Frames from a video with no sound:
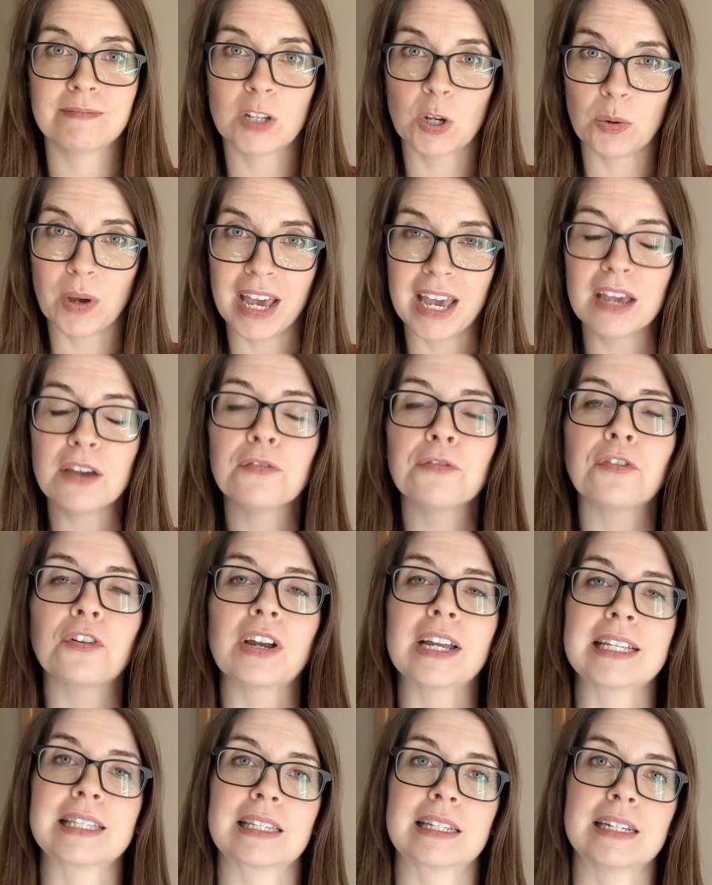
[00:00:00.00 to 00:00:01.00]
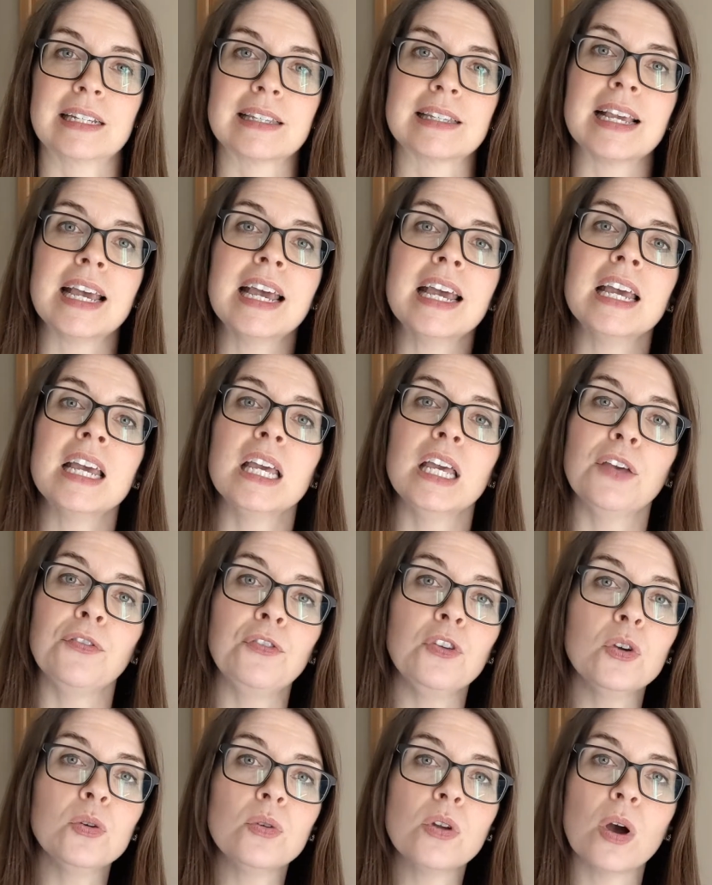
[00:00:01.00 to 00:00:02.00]
Okay? For instance,
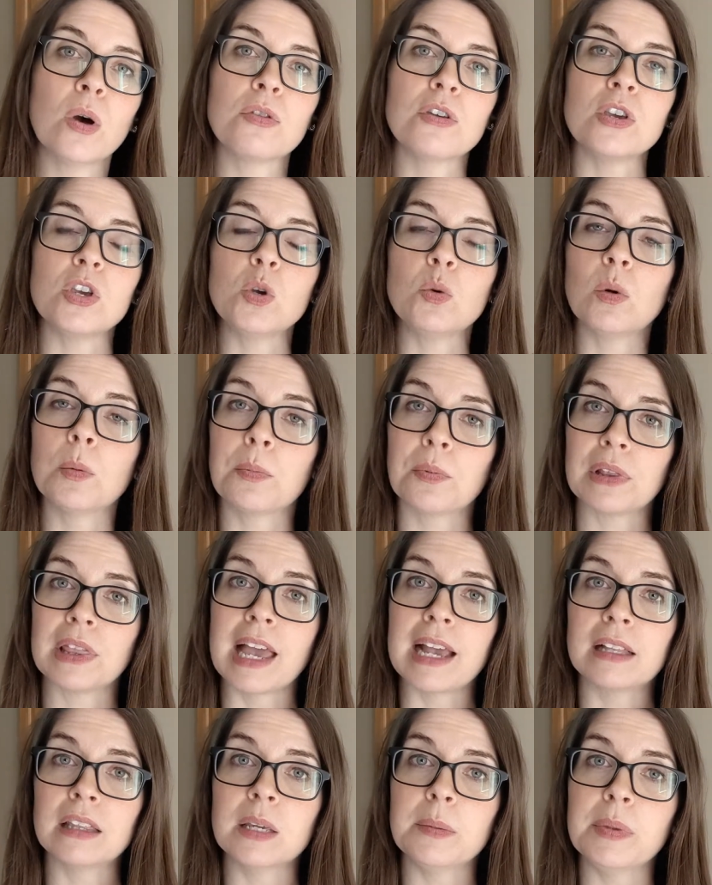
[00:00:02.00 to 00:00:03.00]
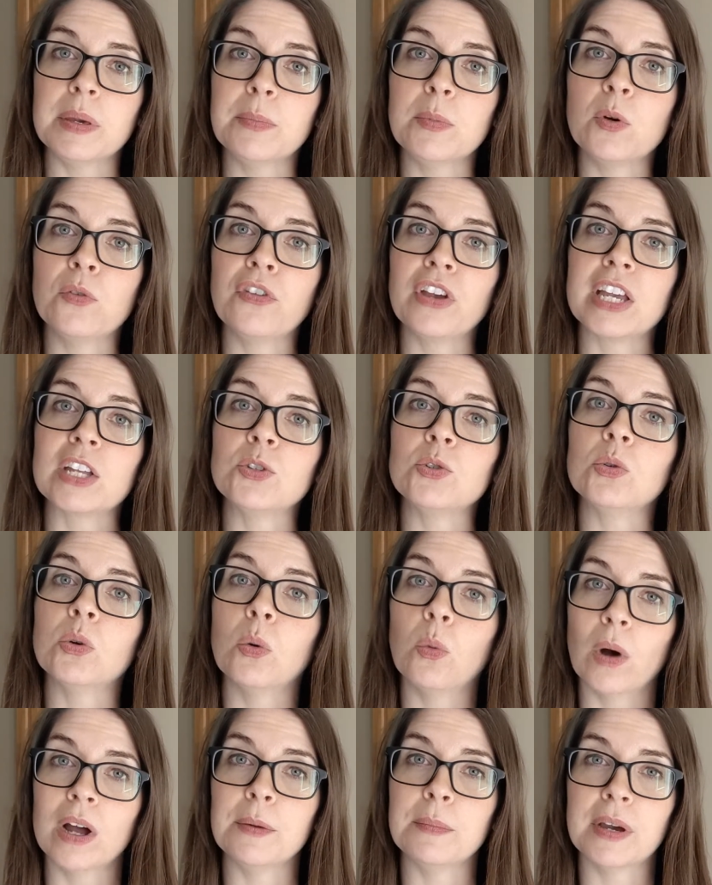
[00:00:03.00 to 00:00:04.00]
if you know that you will likely be moving
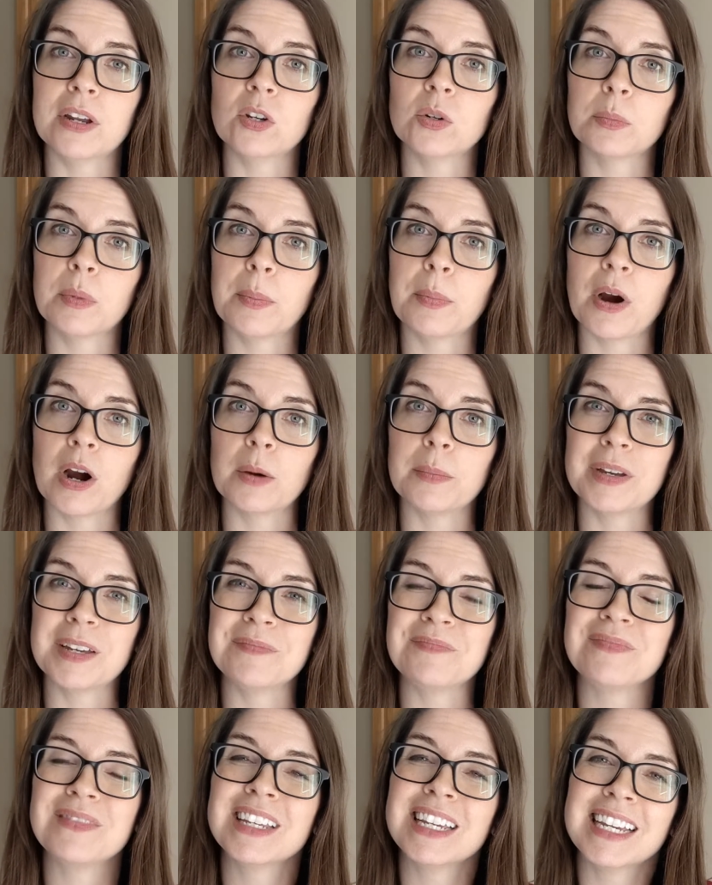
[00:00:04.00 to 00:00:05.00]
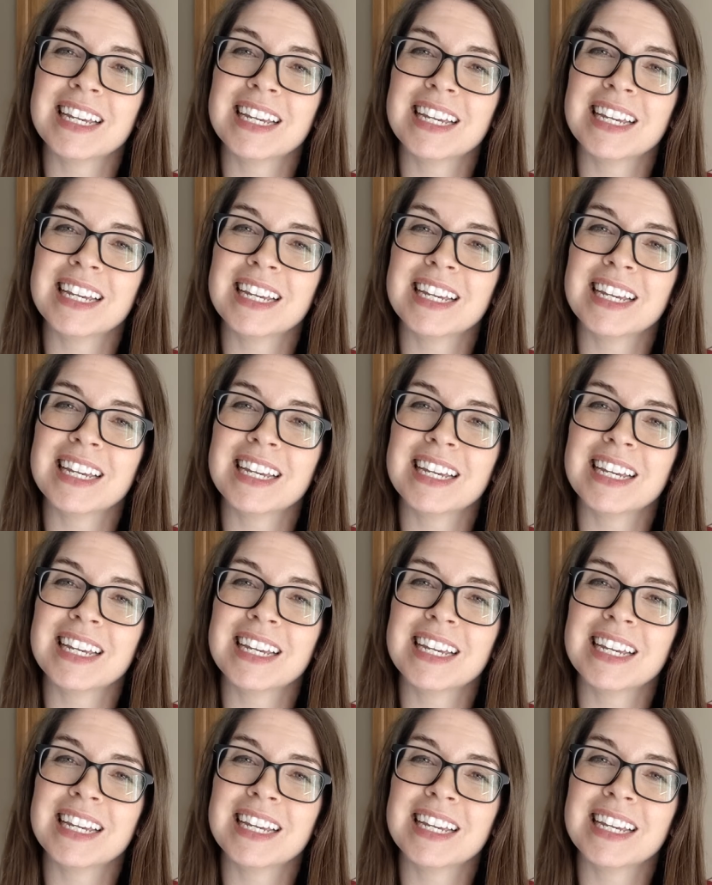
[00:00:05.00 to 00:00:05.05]
into a 1-bedroom apartment,